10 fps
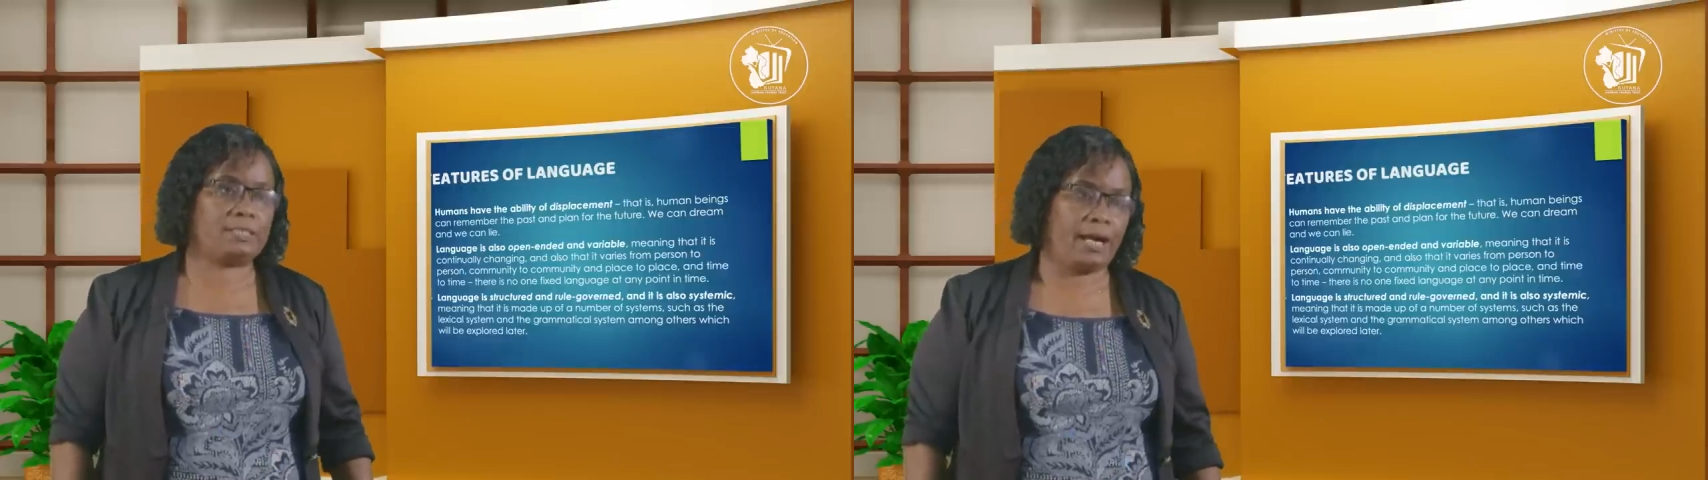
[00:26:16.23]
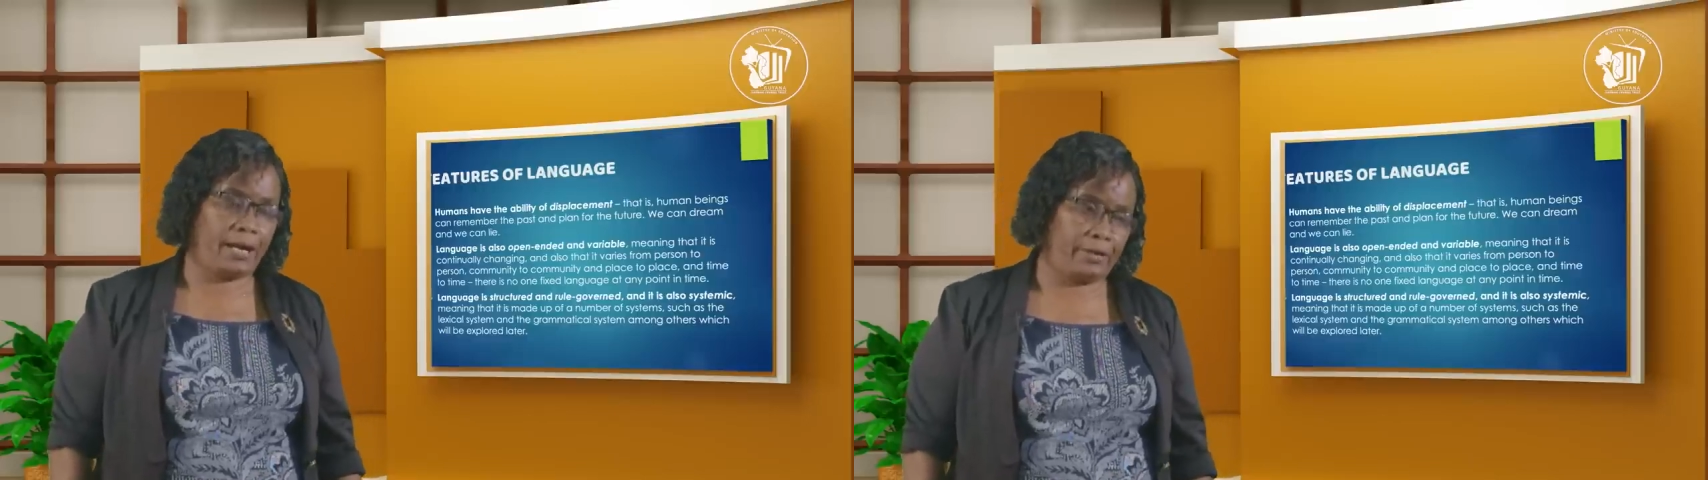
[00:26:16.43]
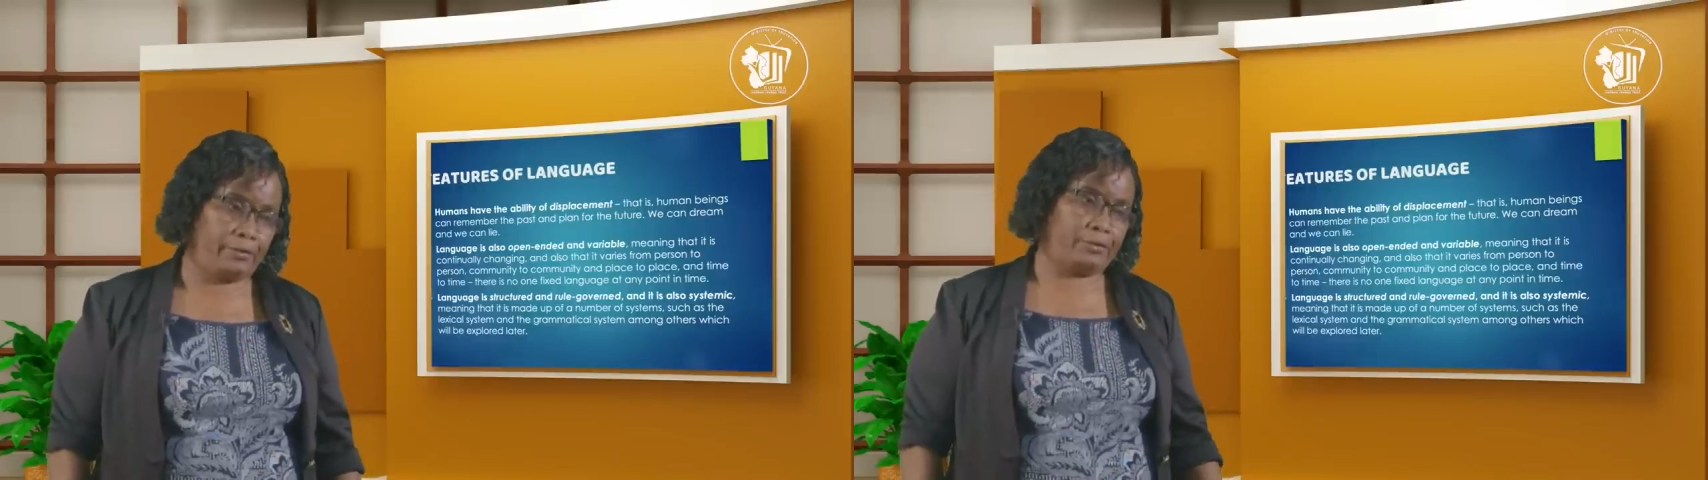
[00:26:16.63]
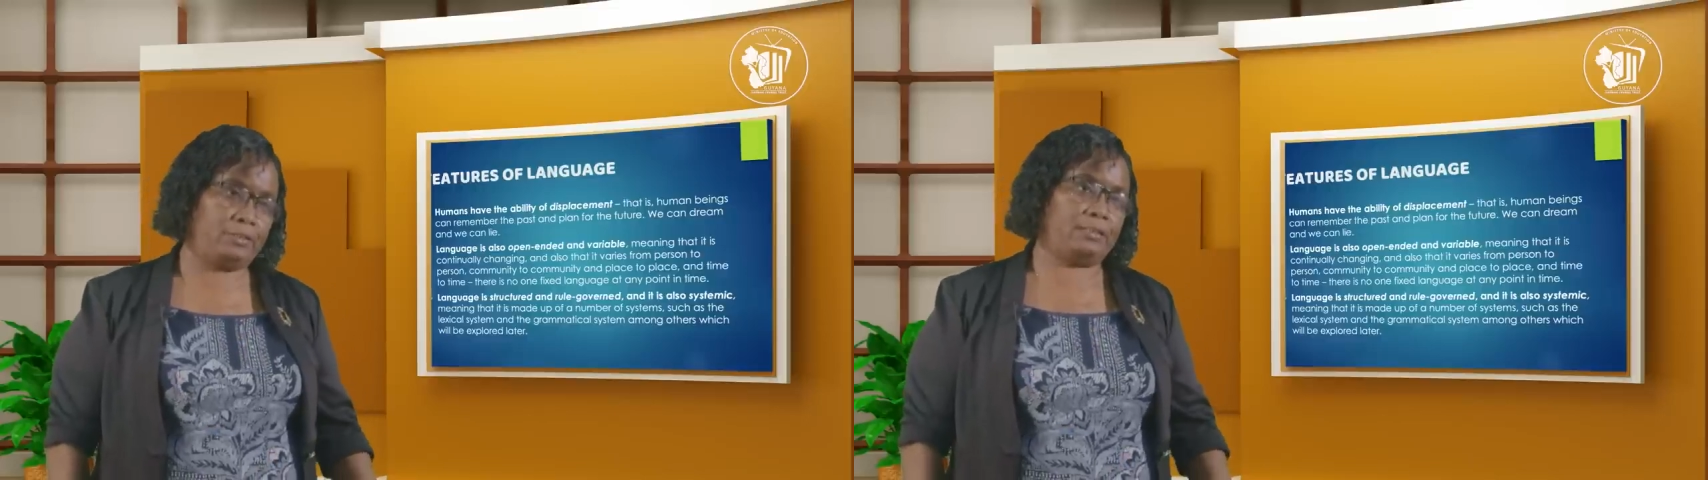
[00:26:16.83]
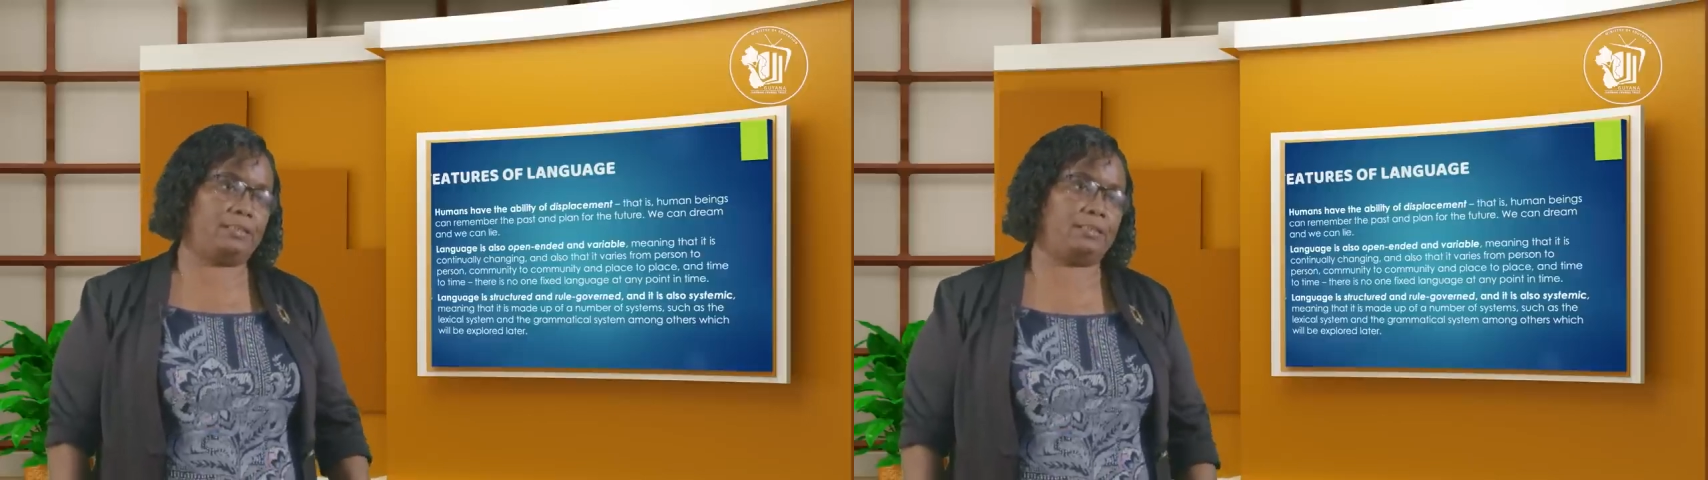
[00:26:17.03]

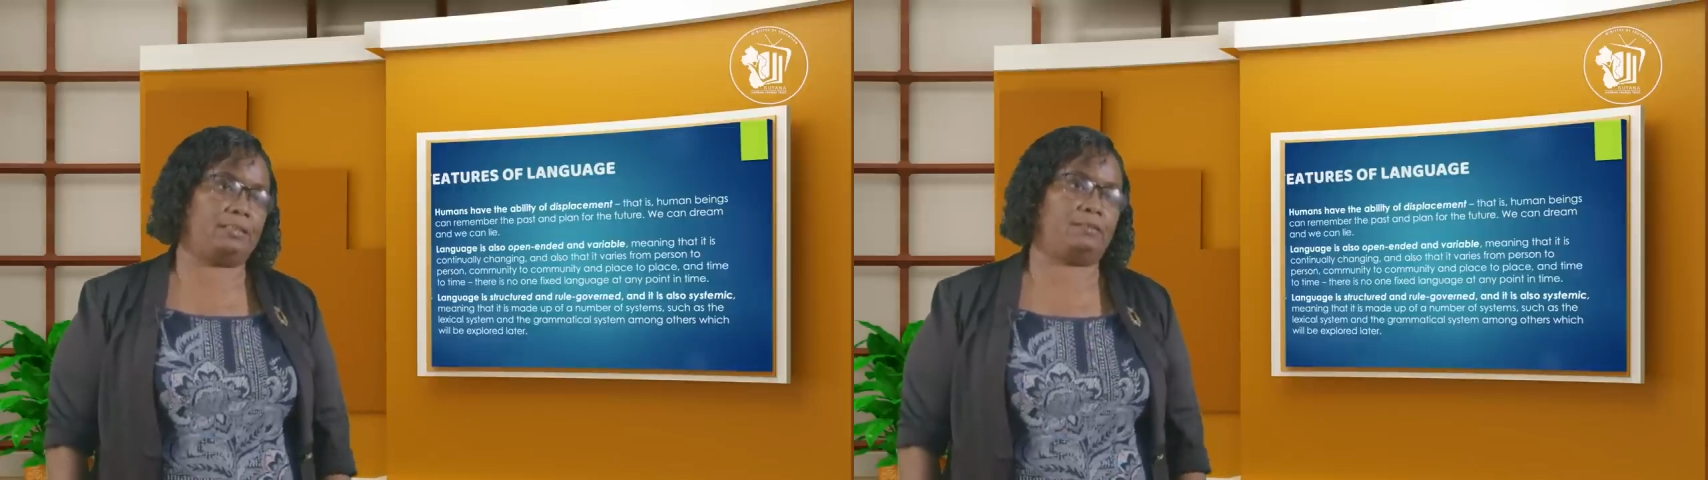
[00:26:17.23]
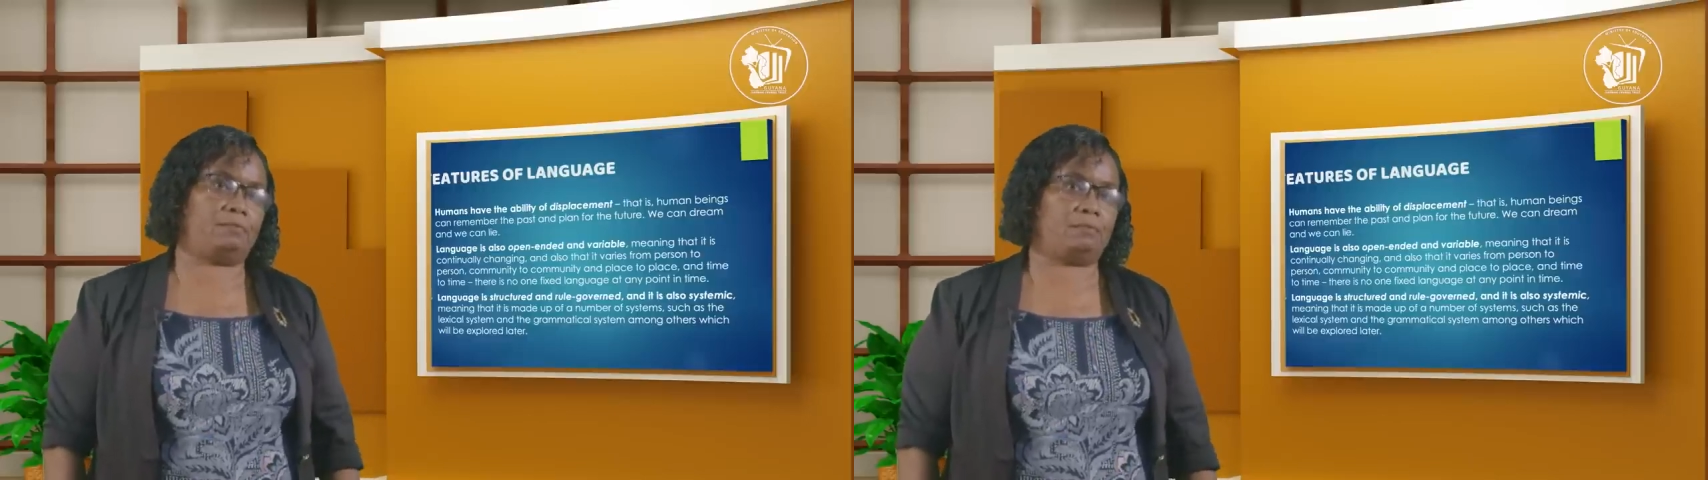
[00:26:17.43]
tired today.